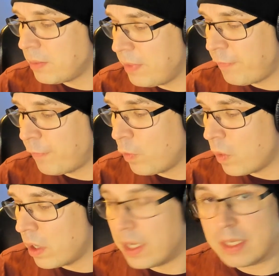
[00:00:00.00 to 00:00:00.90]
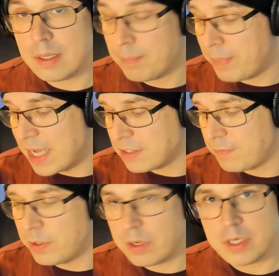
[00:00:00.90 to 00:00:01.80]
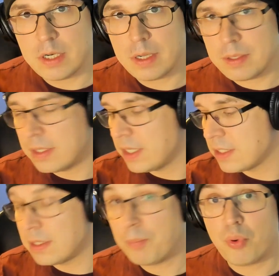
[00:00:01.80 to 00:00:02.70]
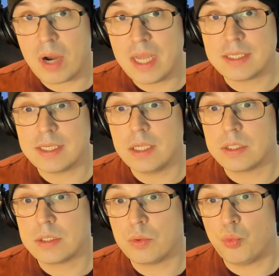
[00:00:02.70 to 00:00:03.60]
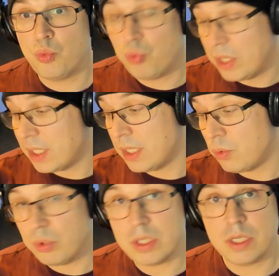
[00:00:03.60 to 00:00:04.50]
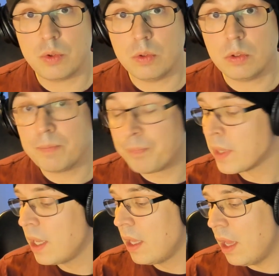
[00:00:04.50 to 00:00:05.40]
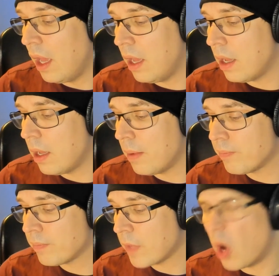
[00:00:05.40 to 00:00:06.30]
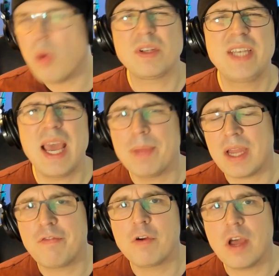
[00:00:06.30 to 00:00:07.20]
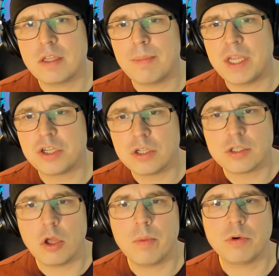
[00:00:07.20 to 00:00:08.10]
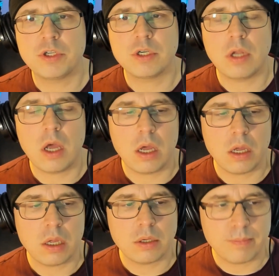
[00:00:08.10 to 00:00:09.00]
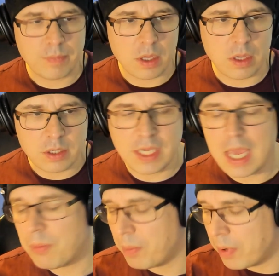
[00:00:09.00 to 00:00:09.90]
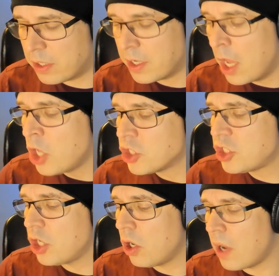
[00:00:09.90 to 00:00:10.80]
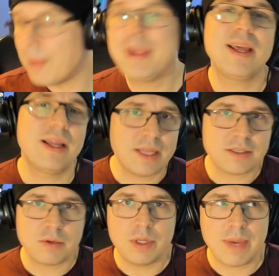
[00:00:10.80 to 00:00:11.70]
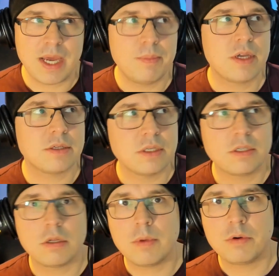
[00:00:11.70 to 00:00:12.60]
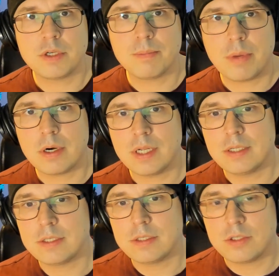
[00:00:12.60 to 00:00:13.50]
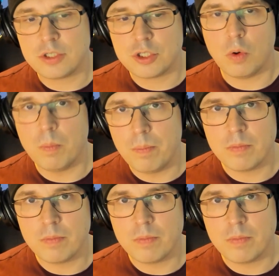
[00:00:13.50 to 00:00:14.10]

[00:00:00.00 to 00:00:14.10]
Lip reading: before in the past video I did on this, the price is really, really cool. Oh, damn it, I forgot to mention the slow motion on the camera part. So, I mean, it doesn't really matter because the slow motion part is so